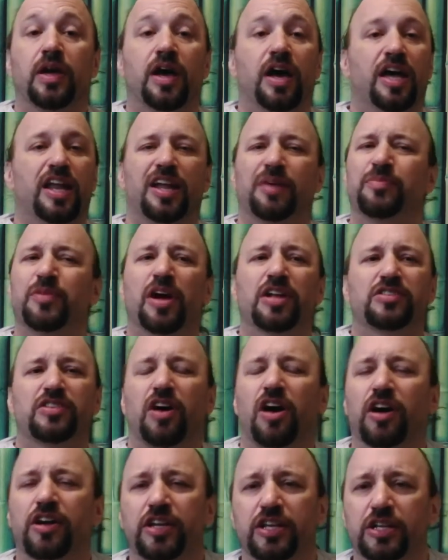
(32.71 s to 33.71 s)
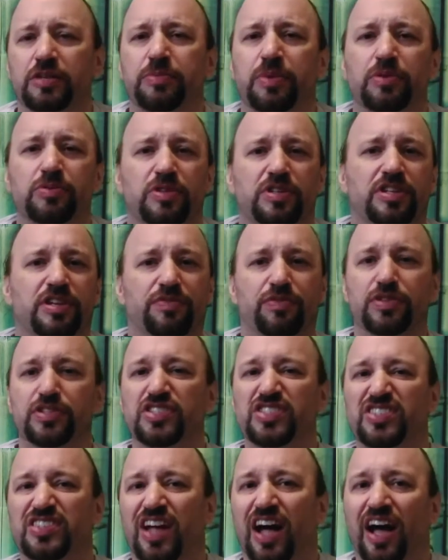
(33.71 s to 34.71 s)
And I'm not talking about the different
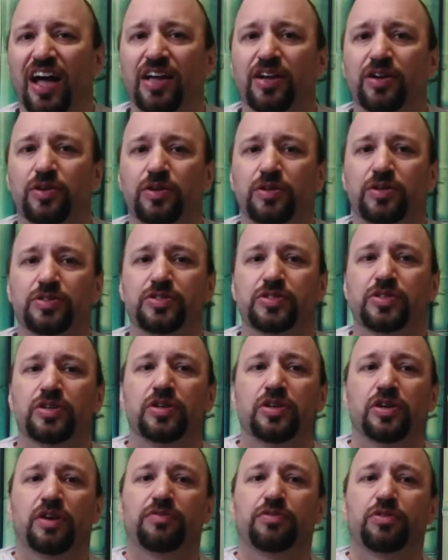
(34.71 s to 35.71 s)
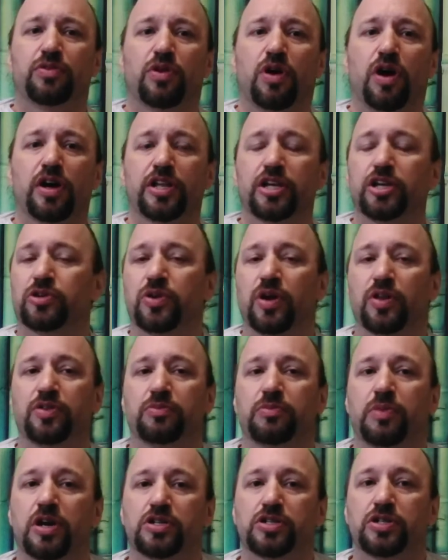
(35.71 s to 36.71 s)
styles of karate or other
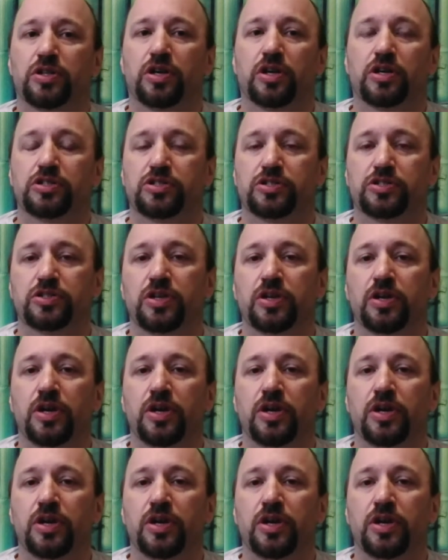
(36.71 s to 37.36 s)
martial arts